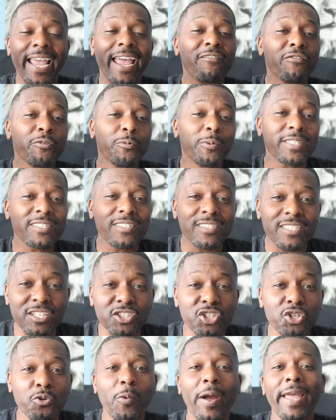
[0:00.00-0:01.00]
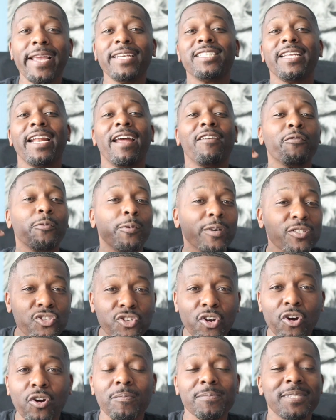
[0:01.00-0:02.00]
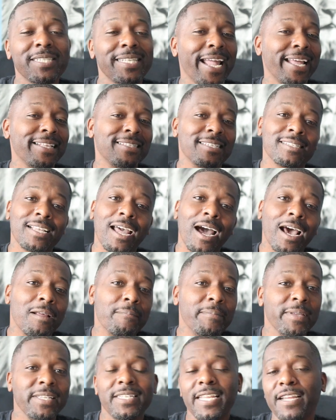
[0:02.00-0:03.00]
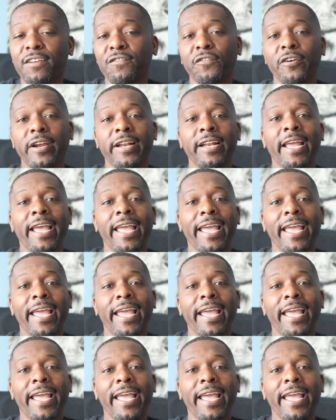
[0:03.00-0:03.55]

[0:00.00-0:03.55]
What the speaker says: everyone's situation, everyone's circumstance is gonna be different.